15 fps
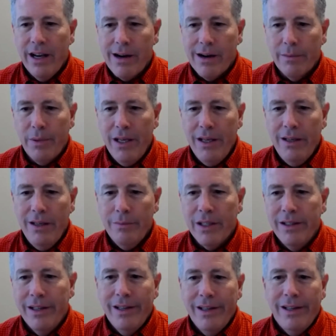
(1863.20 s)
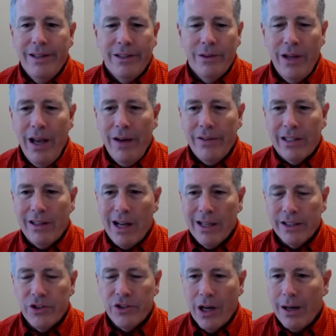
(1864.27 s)
ERP, but we have a lot
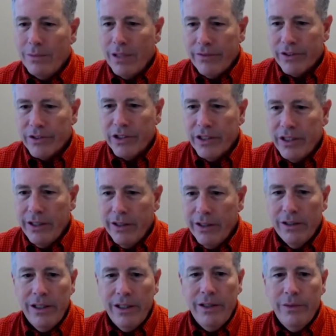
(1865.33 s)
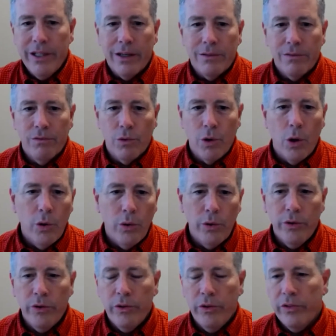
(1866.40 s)
of job level security. We got
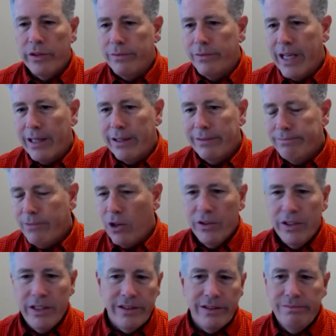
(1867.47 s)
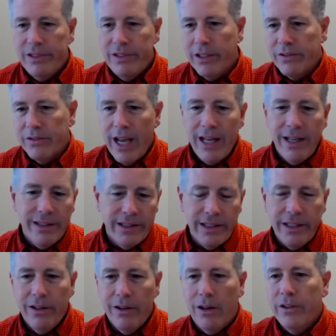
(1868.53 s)
roles, and we got all these, data
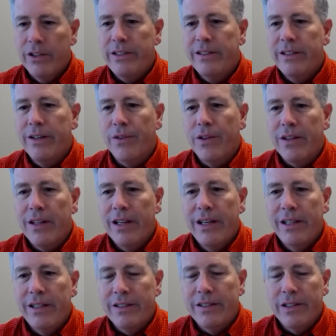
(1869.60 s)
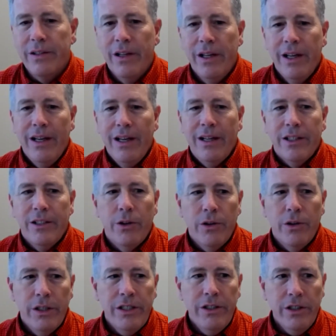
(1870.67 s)
secure, all these different things. So,
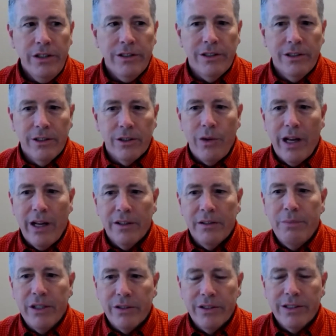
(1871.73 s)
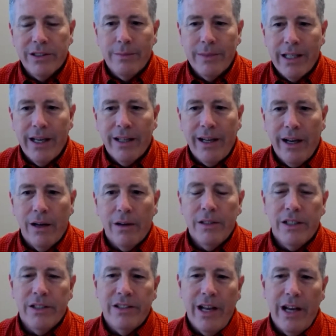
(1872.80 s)
it took us a little while to build some of that out,
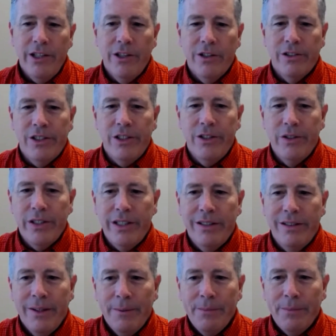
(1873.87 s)
because now you're using